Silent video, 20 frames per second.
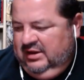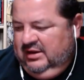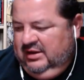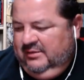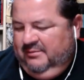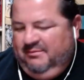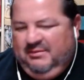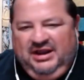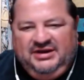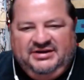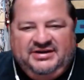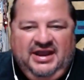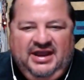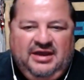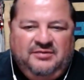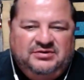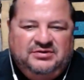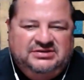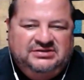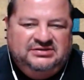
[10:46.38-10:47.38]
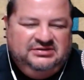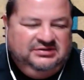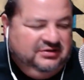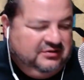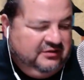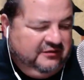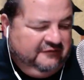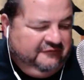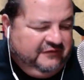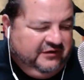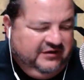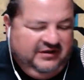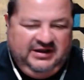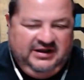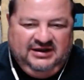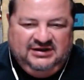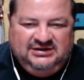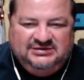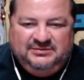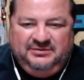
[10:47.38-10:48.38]
my dad was, you know, the front of the
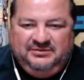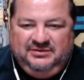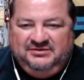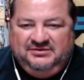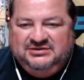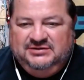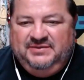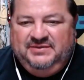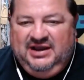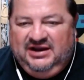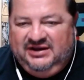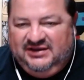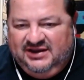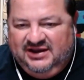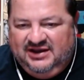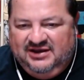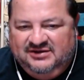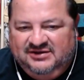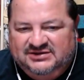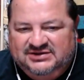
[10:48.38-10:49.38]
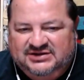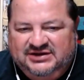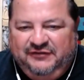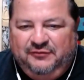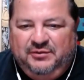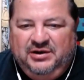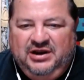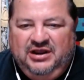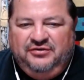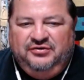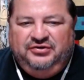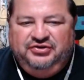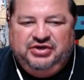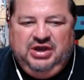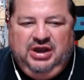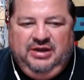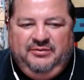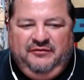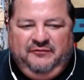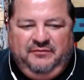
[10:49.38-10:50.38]
house. My mom was the back of the house. And everybody had their
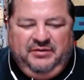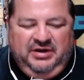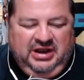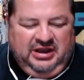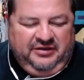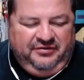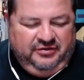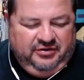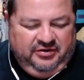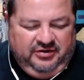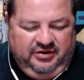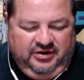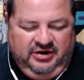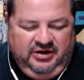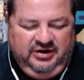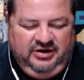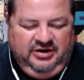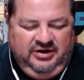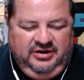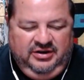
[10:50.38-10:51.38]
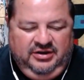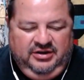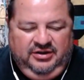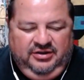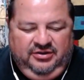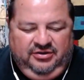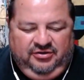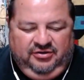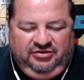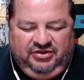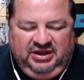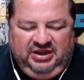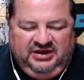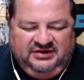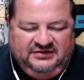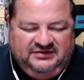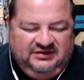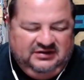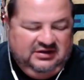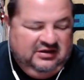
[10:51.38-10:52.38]
job. Everybody had their
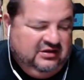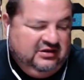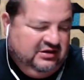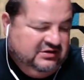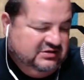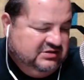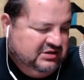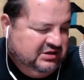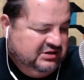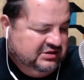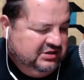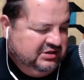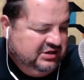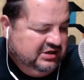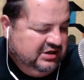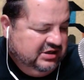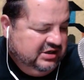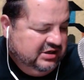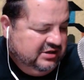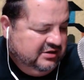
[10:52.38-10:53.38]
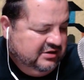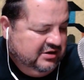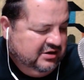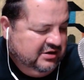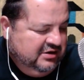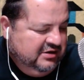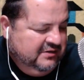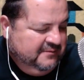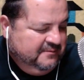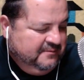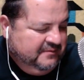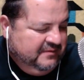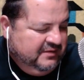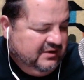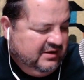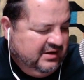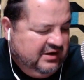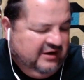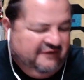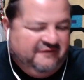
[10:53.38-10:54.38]
things and the things that they did. And
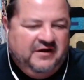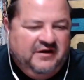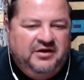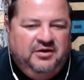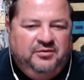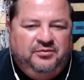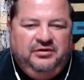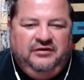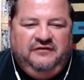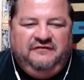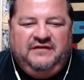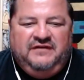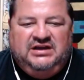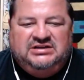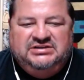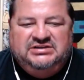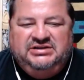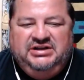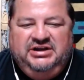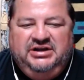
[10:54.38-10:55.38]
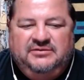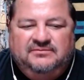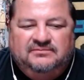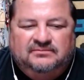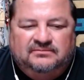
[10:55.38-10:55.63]
I found it really fascinating